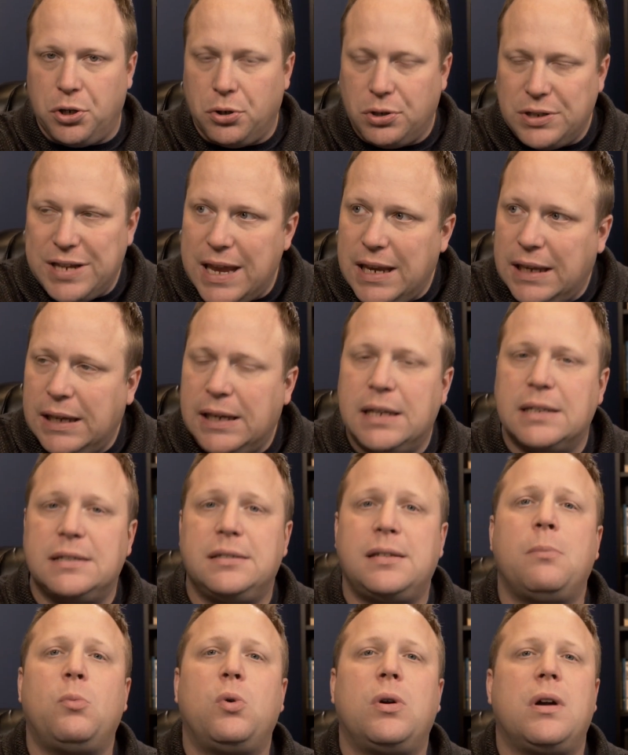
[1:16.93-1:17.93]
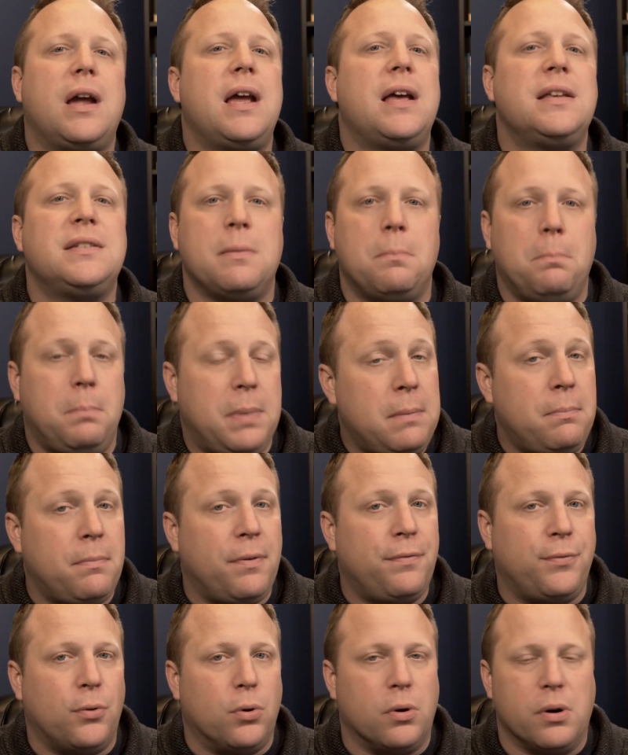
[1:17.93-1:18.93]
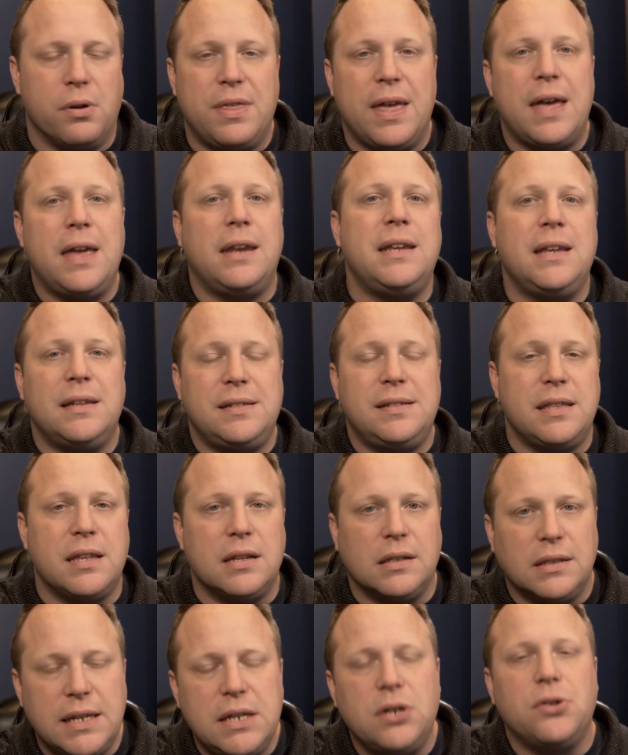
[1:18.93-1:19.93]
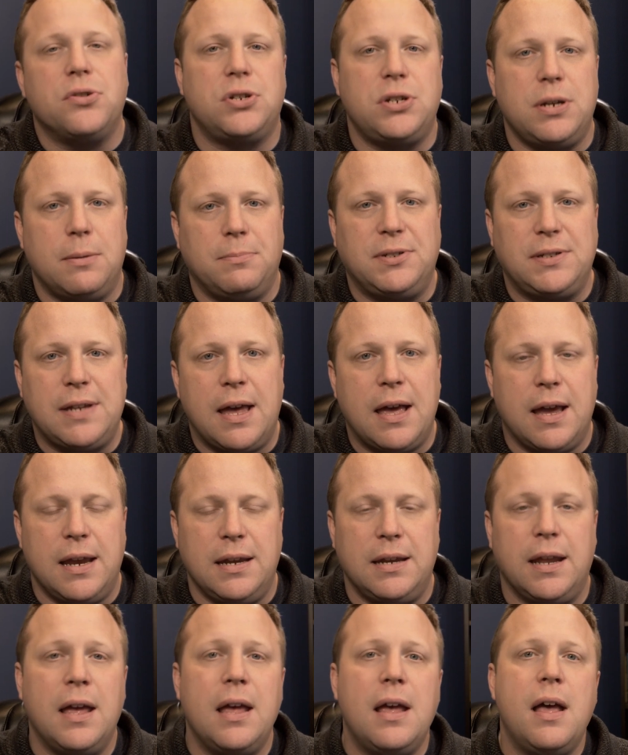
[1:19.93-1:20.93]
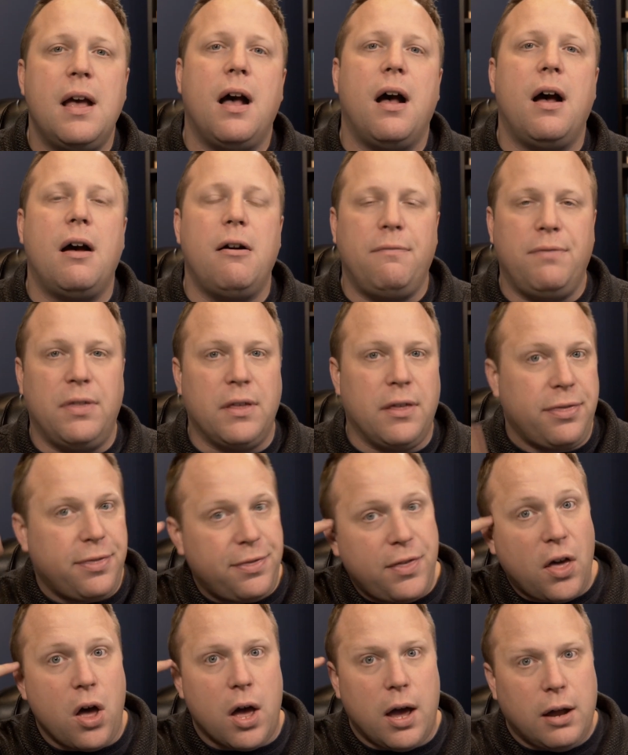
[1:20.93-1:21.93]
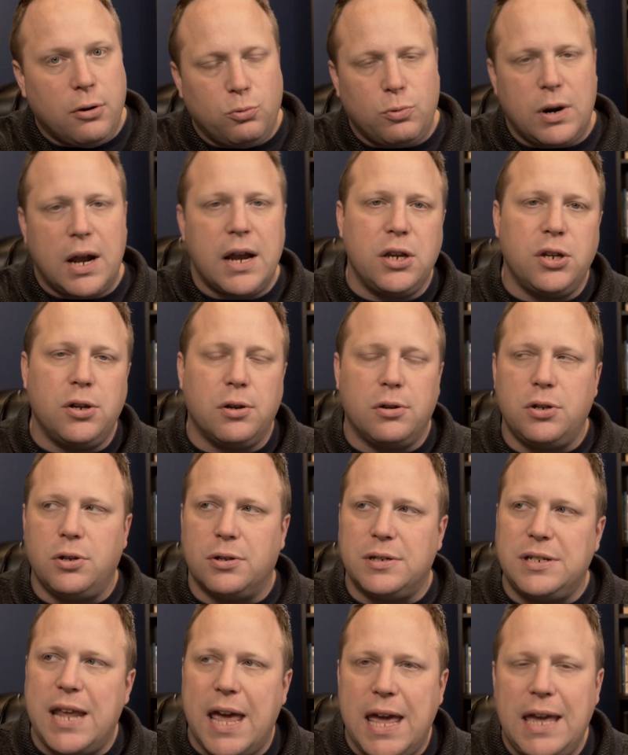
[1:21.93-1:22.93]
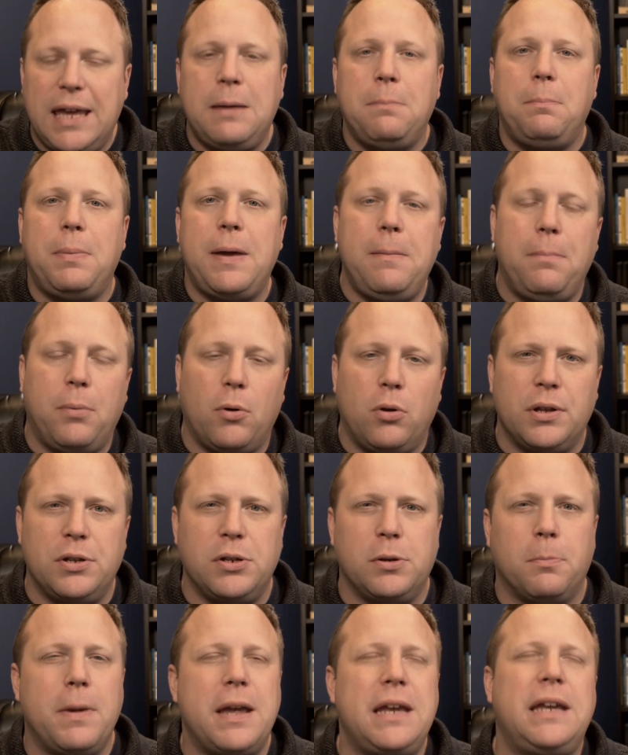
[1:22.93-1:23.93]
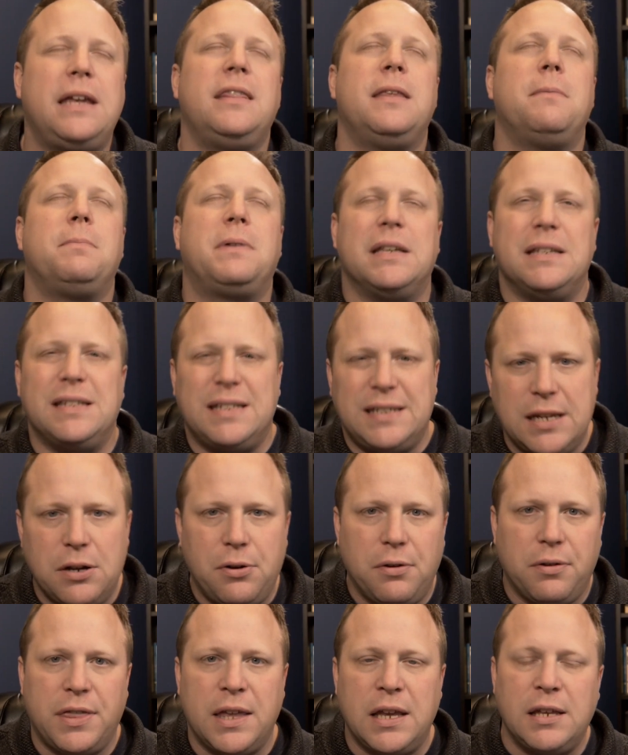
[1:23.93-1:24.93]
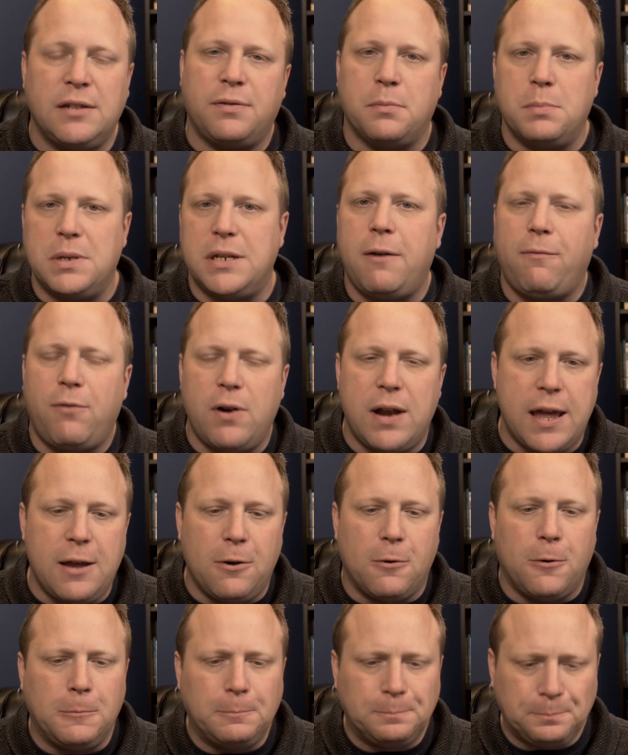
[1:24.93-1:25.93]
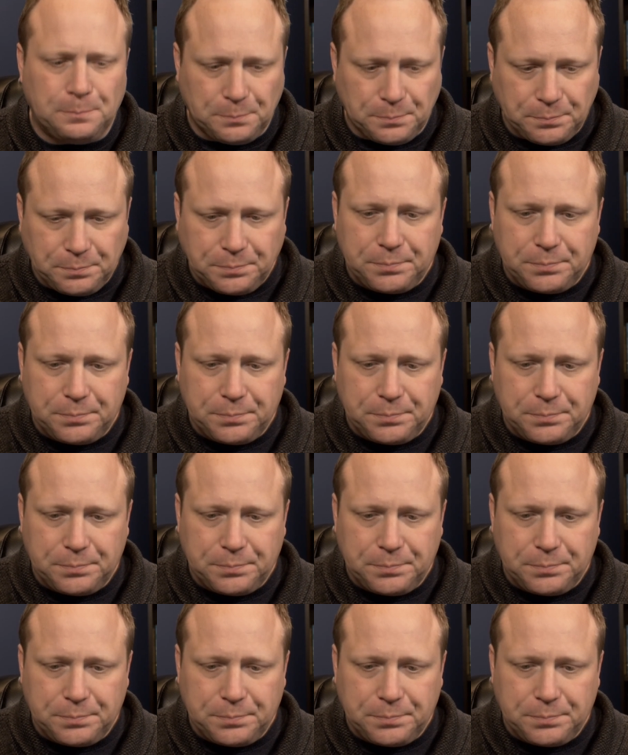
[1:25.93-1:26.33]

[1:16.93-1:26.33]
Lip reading: You're taking it somewhere it hasn't been before. That is the leadership side of the thought, right? You're taking people and you're making them consider things from a different angle.